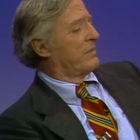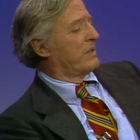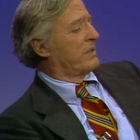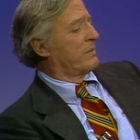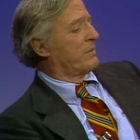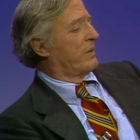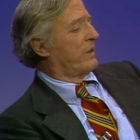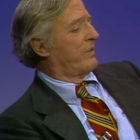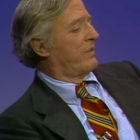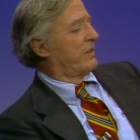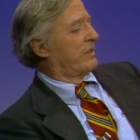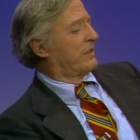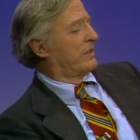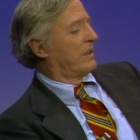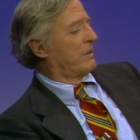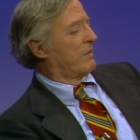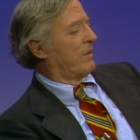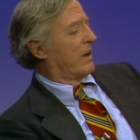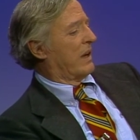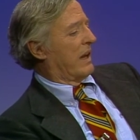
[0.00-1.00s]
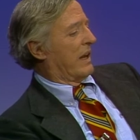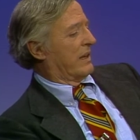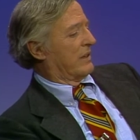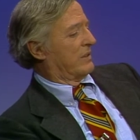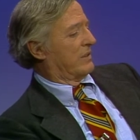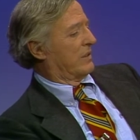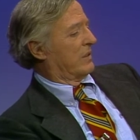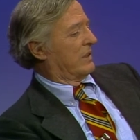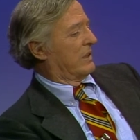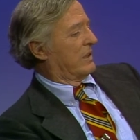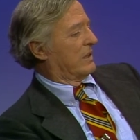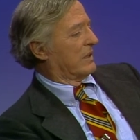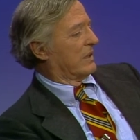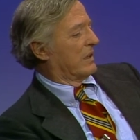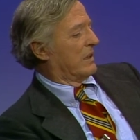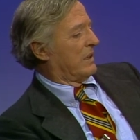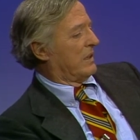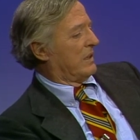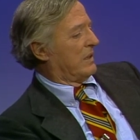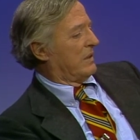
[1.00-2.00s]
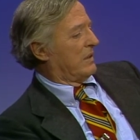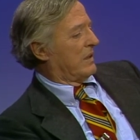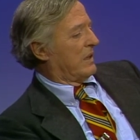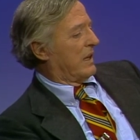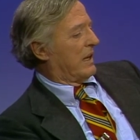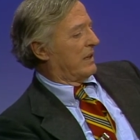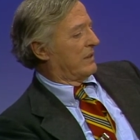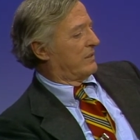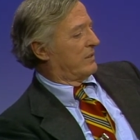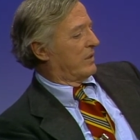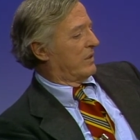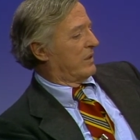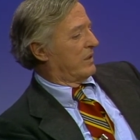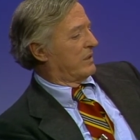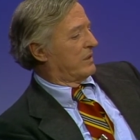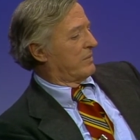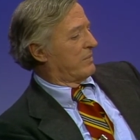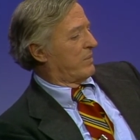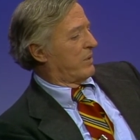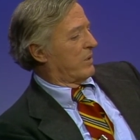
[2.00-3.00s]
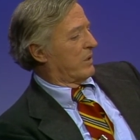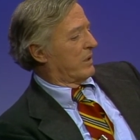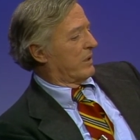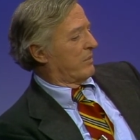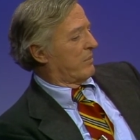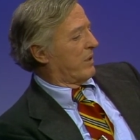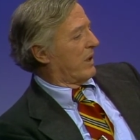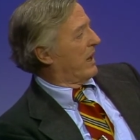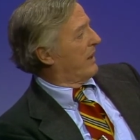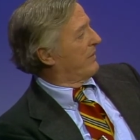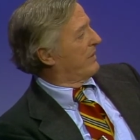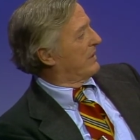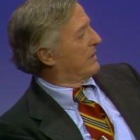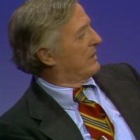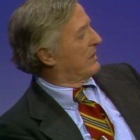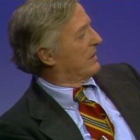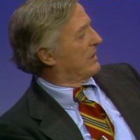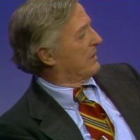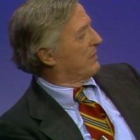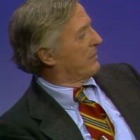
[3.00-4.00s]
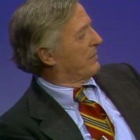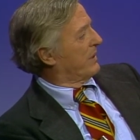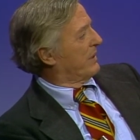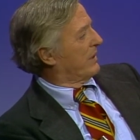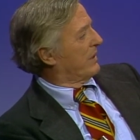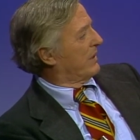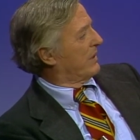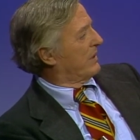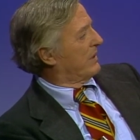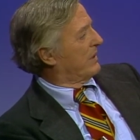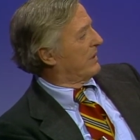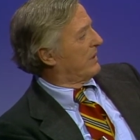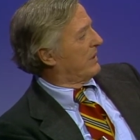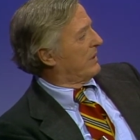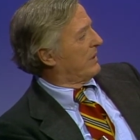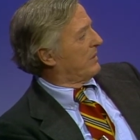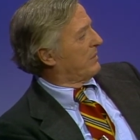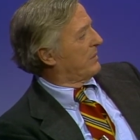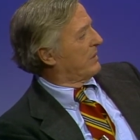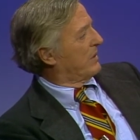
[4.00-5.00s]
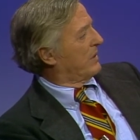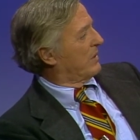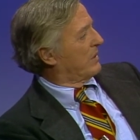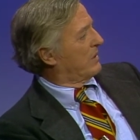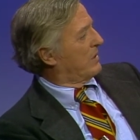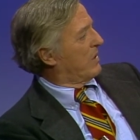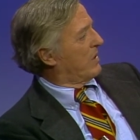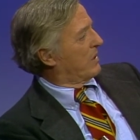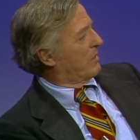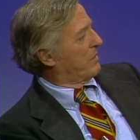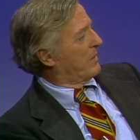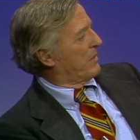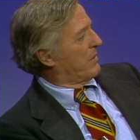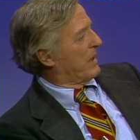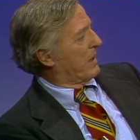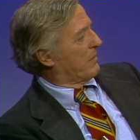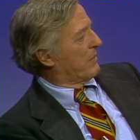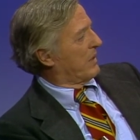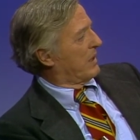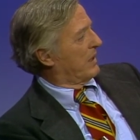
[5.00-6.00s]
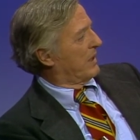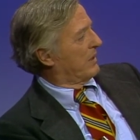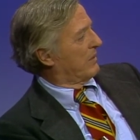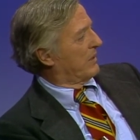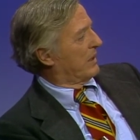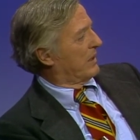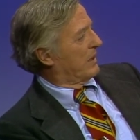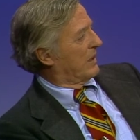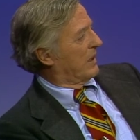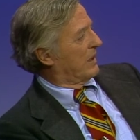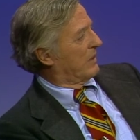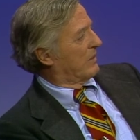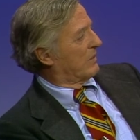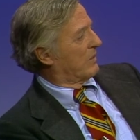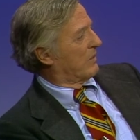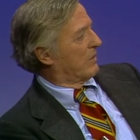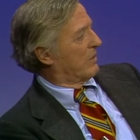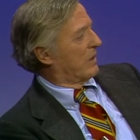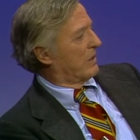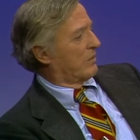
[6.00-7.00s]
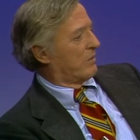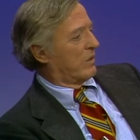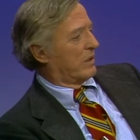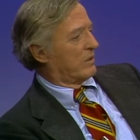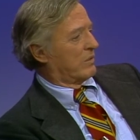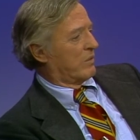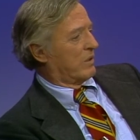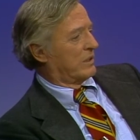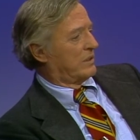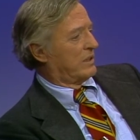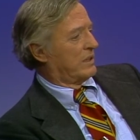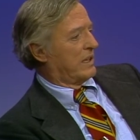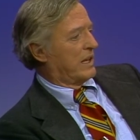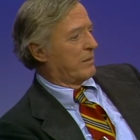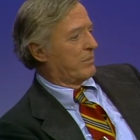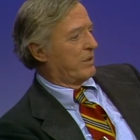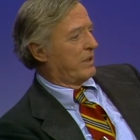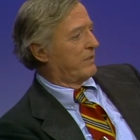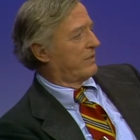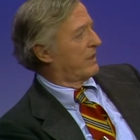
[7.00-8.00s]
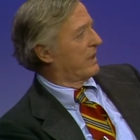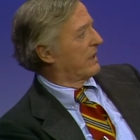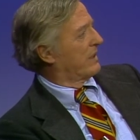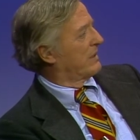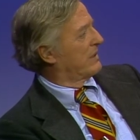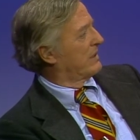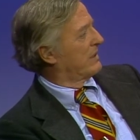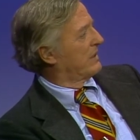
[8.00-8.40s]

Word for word: Mr. Murphy say, well, I'll certainly, I'll certainly support a private uh, bill, but don't talk to me about money and, and, and well, what, what's in that support, briefcase?